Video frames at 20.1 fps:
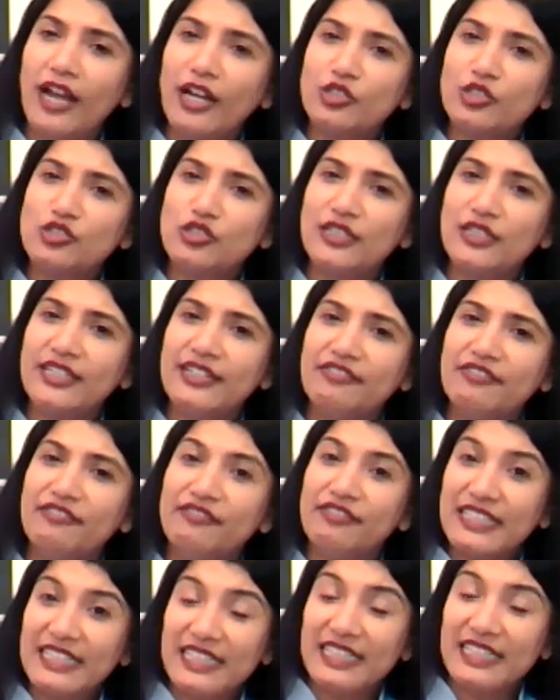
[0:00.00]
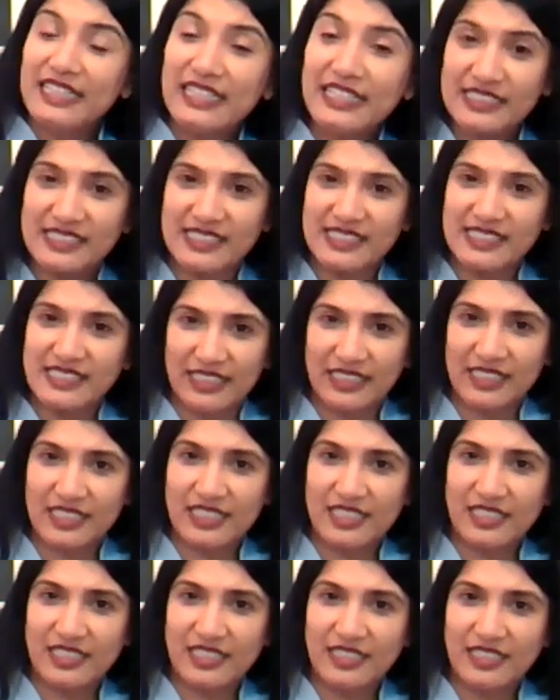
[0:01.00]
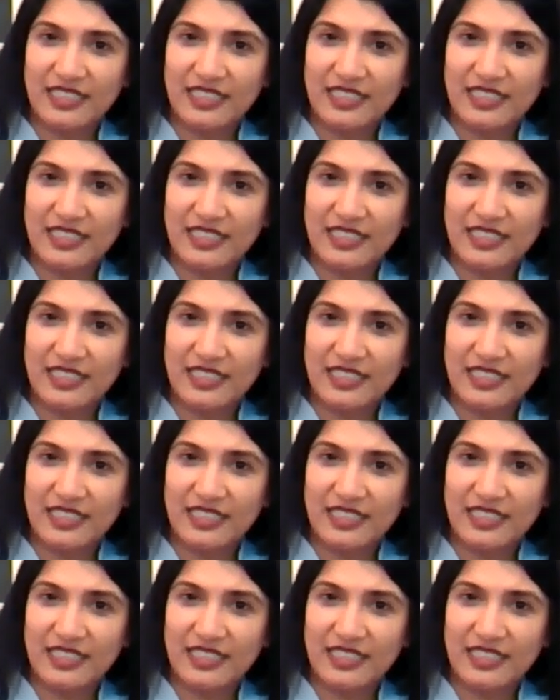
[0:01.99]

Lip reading: actually witness it,